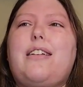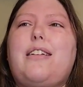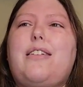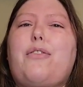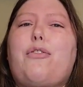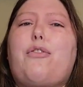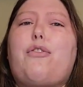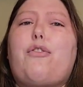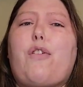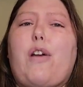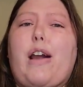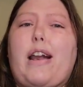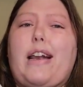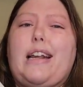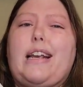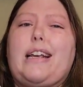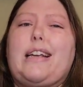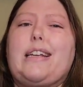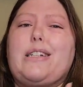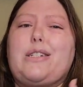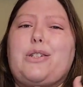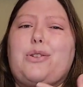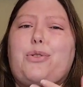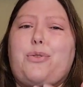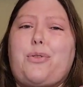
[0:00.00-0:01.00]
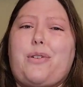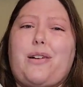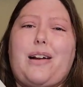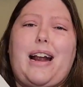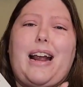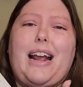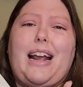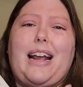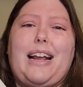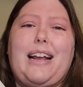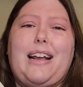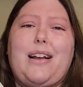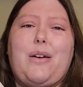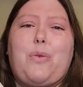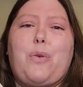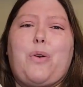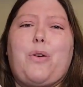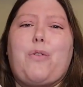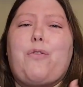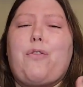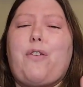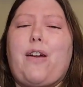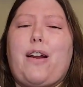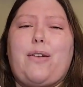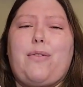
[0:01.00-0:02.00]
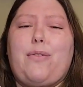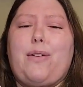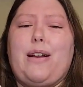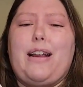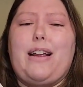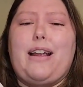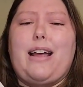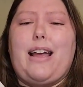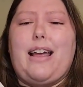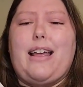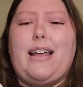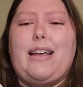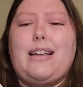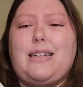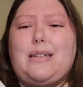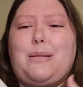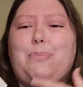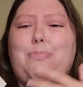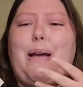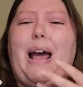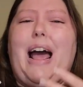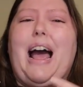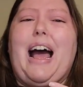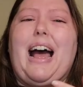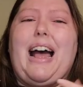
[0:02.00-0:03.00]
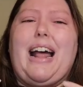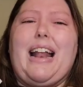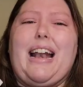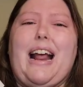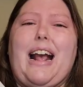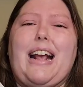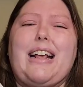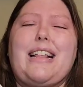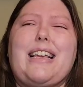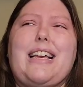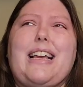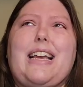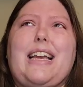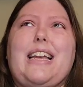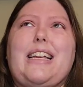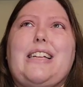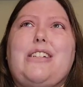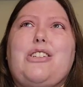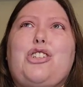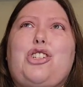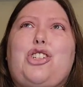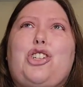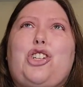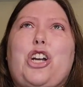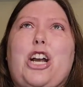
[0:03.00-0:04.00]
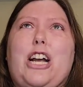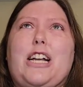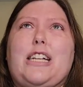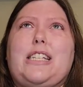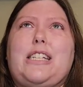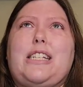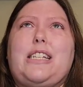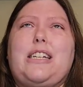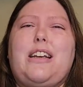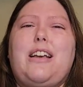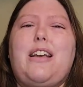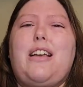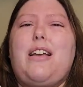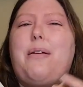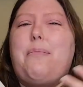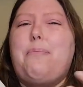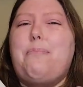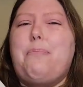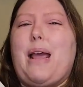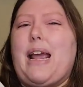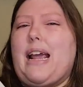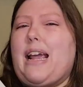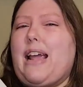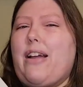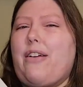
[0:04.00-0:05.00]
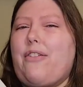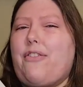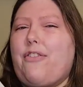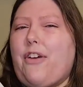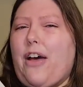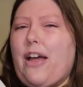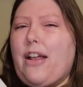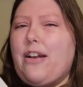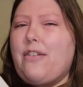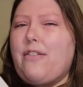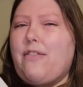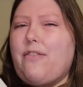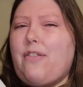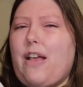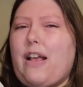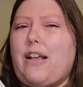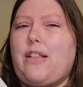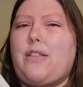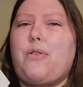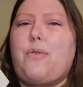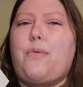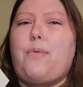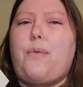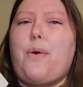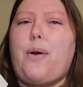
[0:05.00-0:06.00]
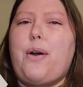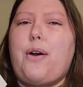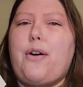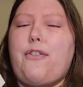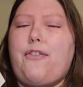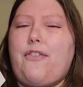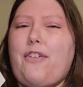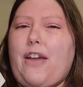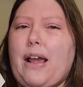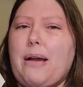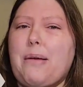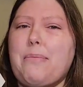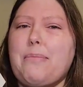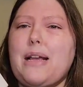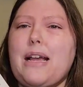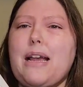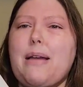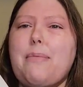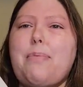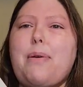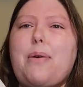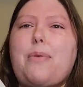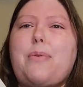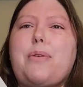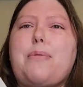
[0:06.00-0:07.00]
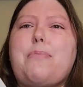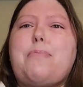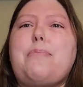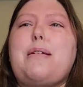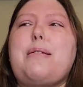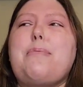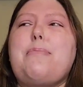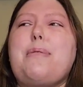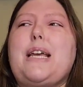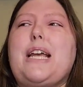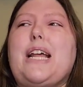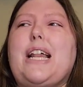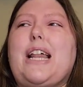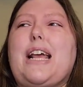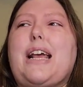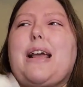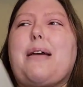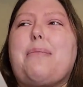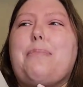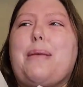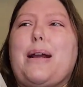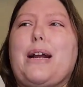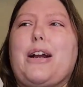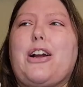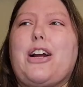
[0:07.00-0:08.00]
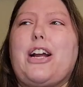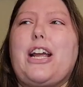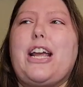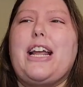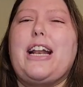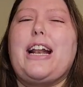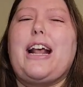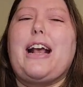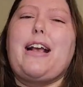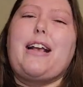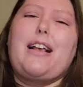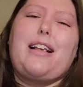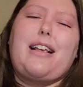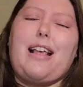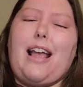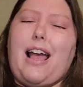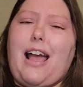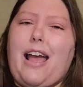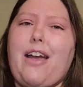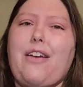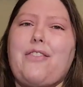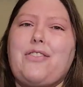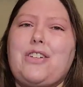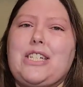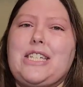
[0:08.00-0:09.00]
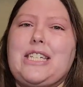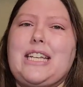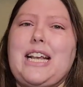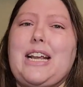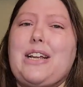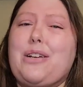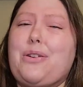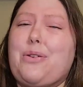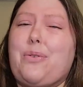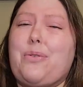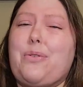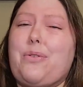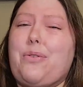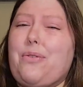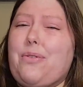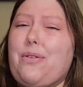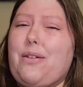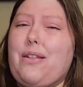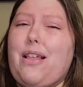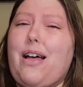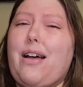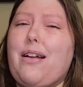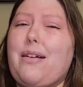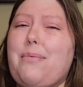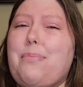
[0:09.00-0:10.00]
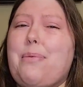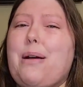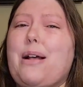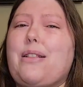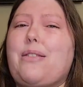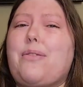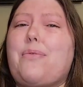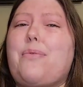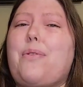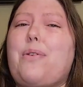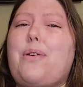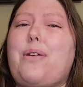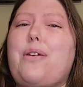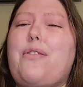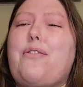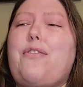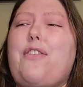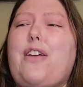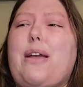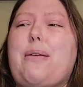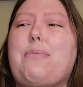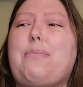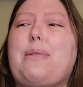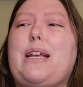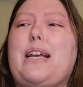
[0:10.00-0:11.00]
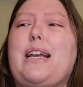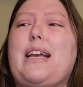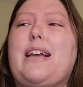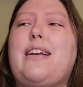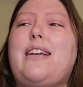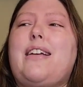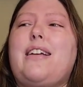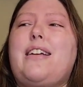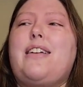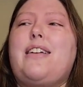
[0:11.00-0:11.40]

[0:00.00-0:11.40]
Freddie is great or Frederica is bad. I think he's just making fun of the royal family. But with me being American, I have to say I don't know a lot about the royal family,